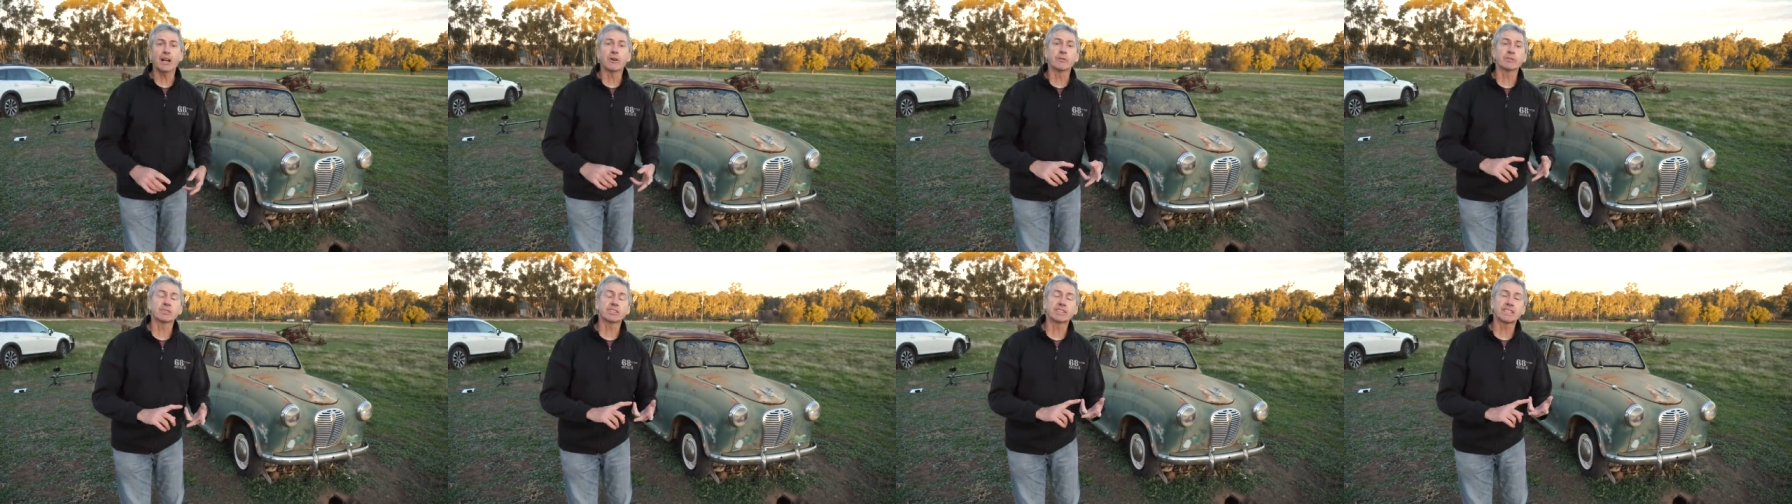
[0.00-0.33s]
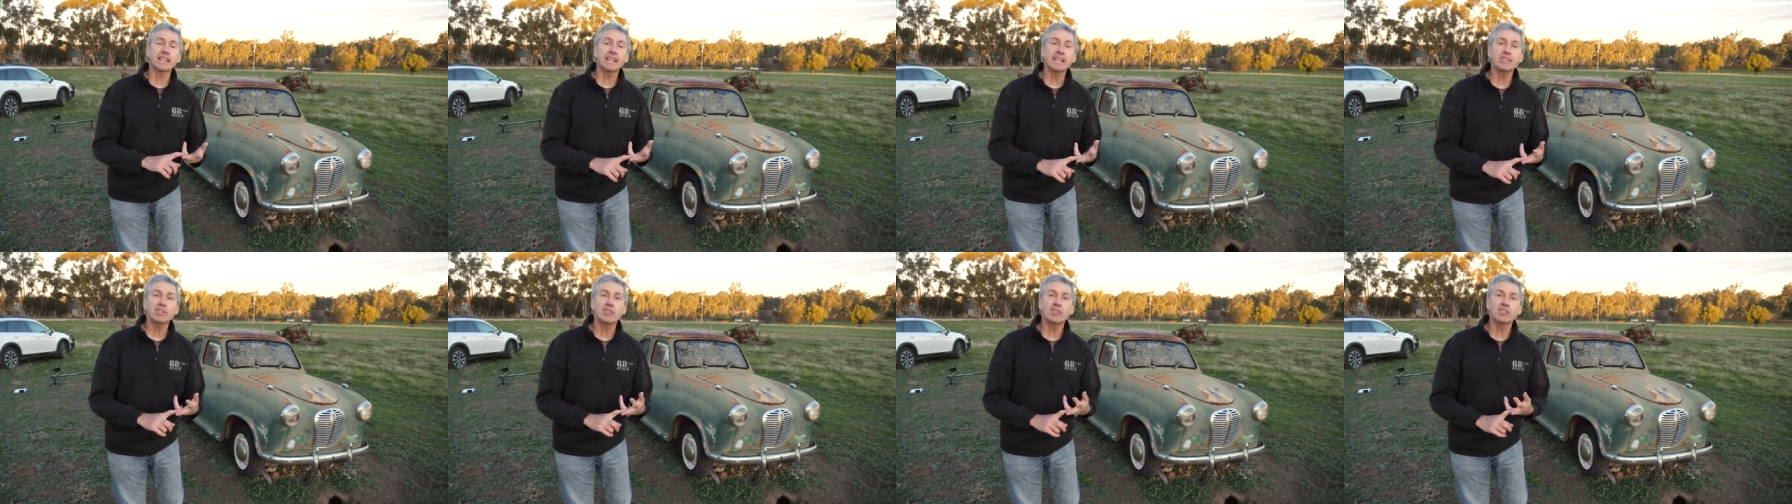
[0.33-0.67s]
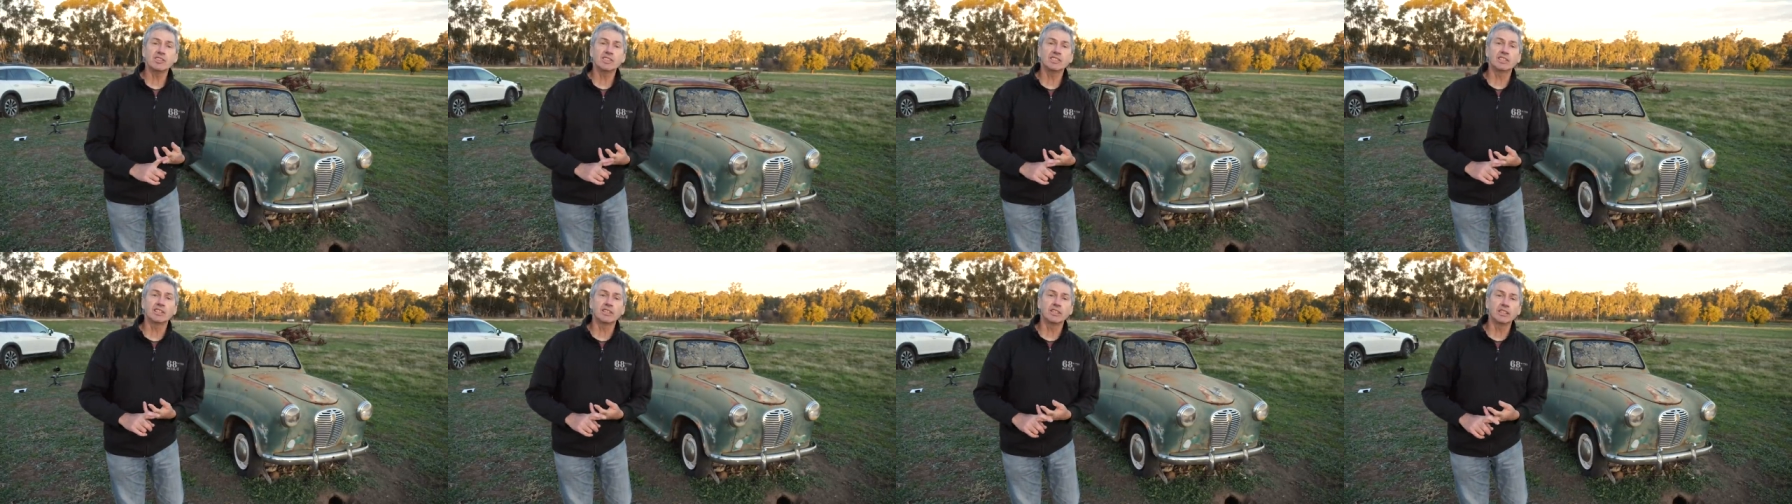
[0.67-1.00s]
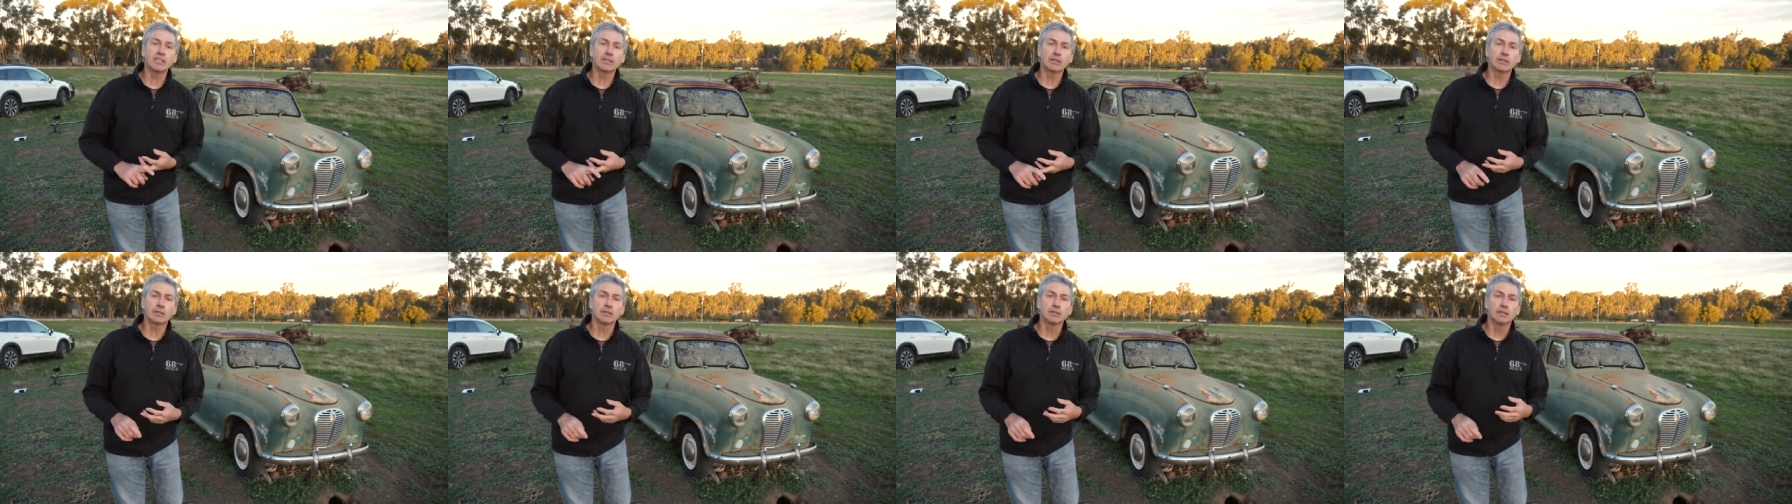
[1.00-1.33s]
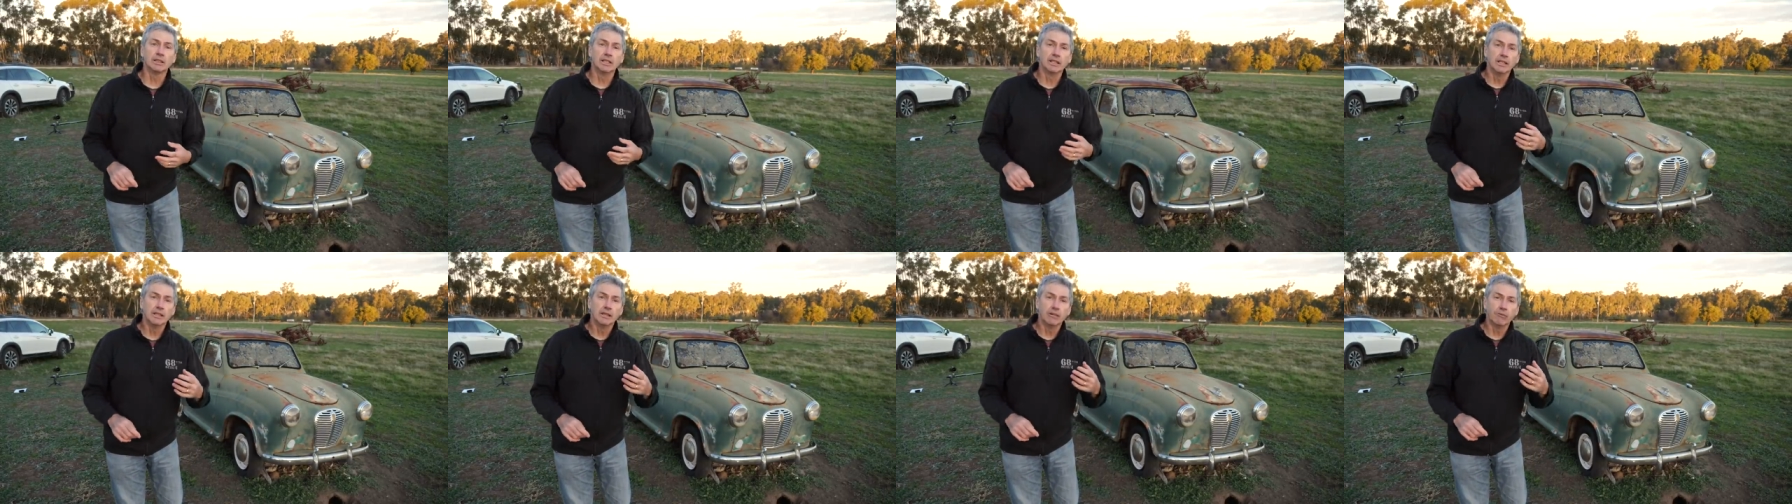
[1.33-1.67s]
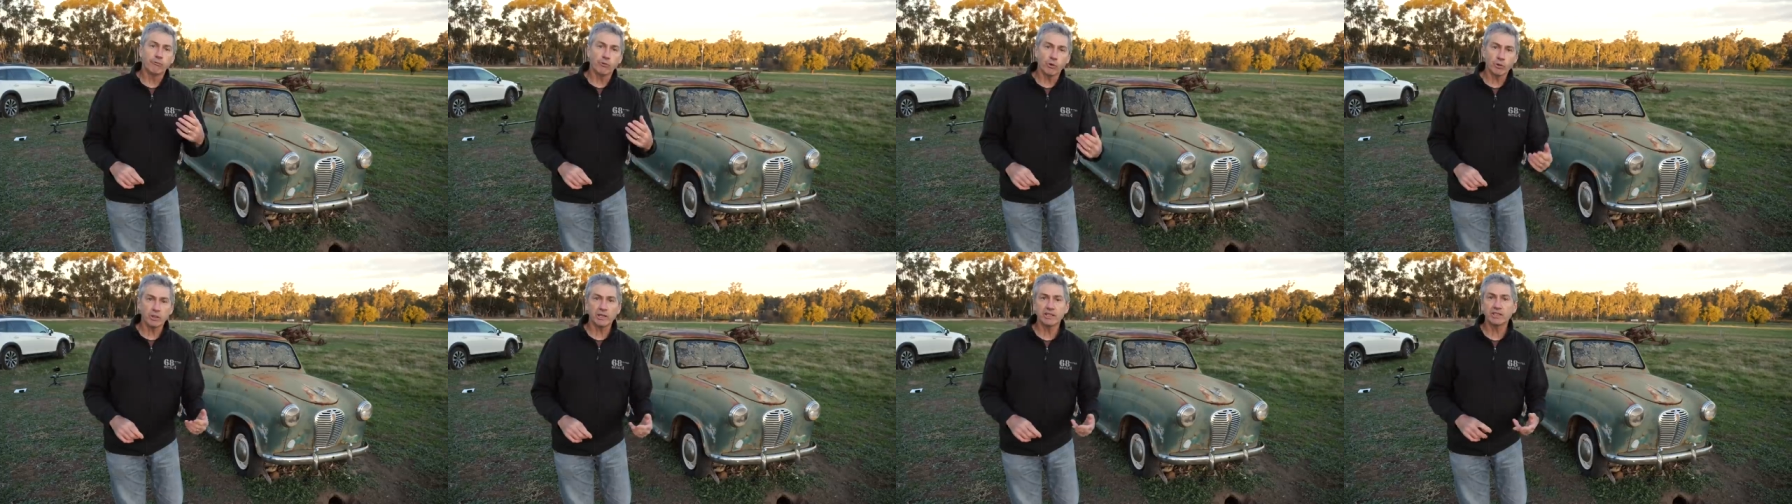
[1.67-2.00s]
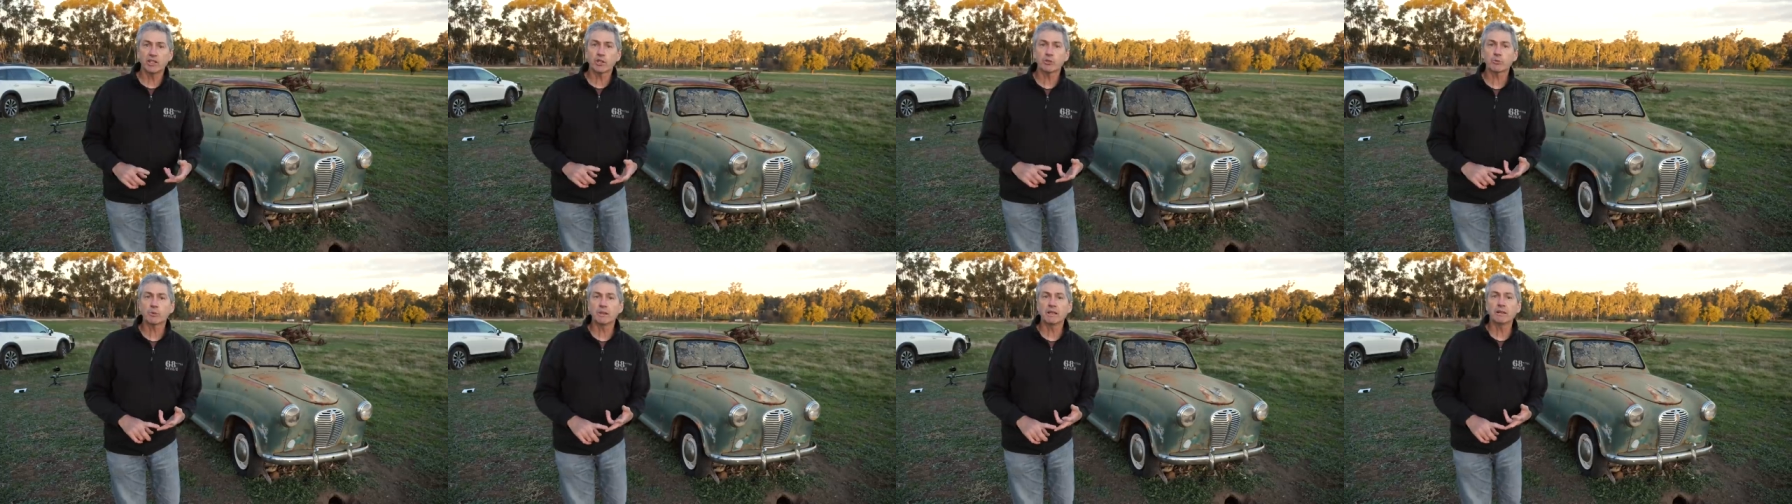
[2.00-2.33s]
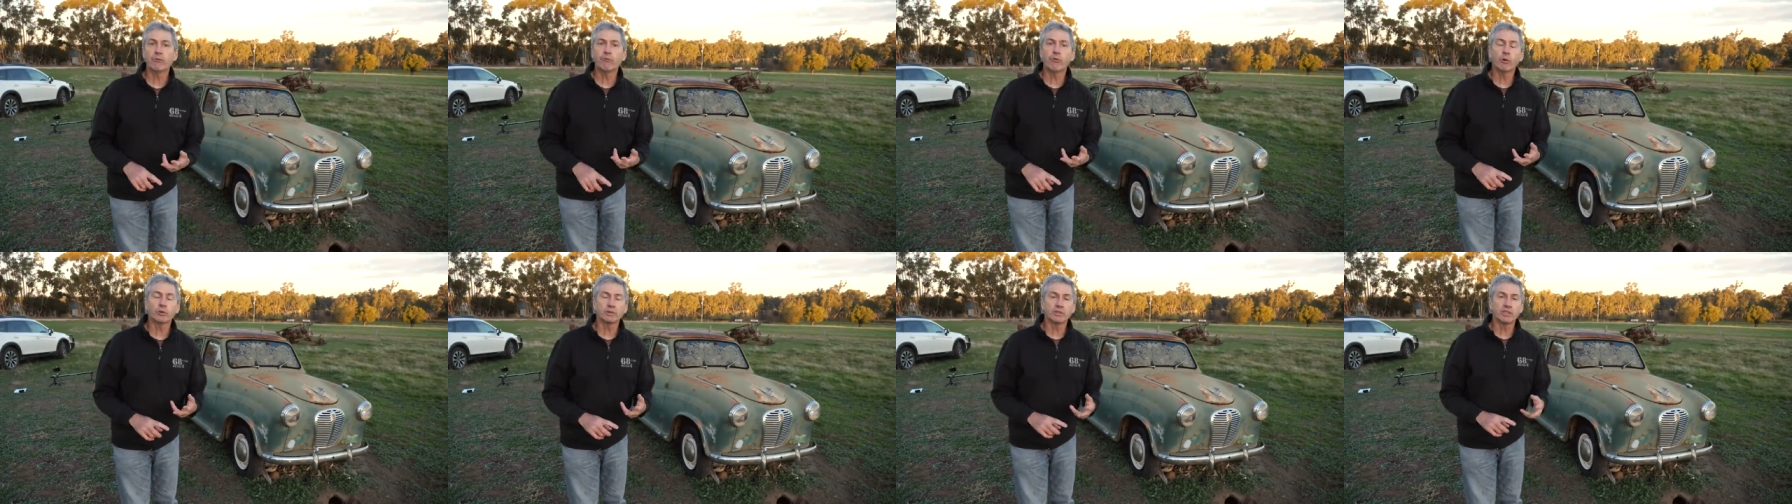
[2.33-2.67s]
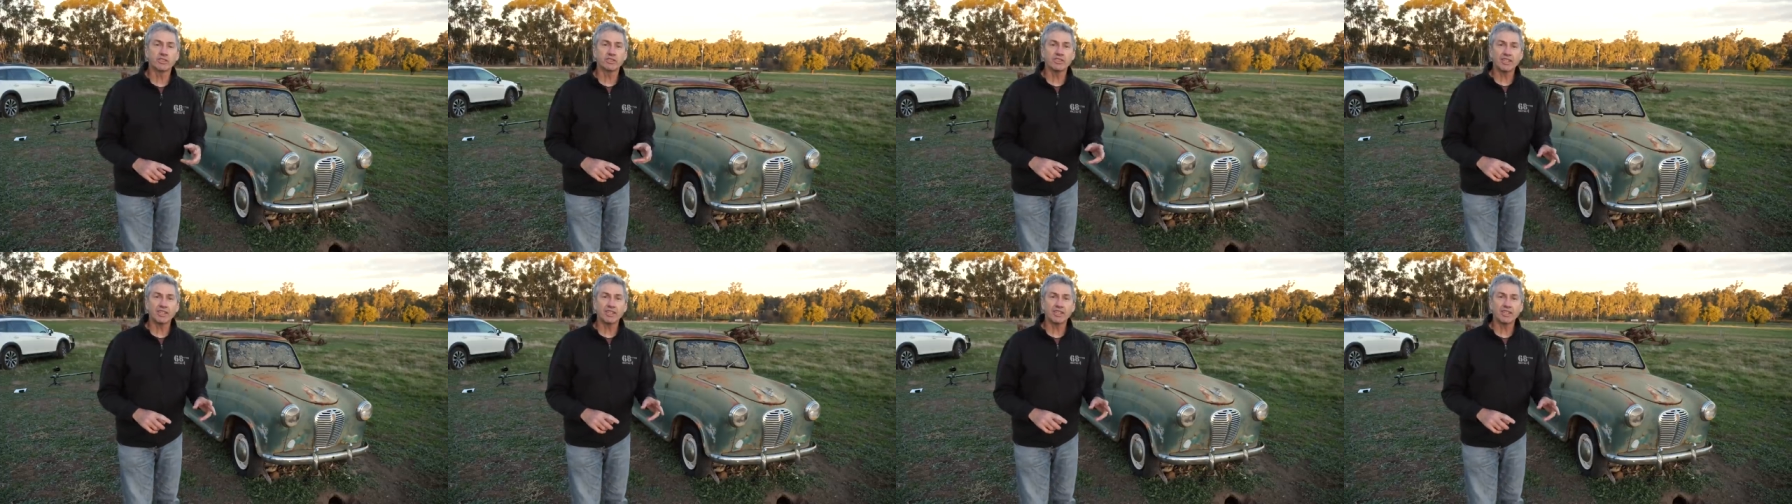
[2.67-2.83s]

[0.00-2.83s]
I was again using the Nikon 14 to 24 and the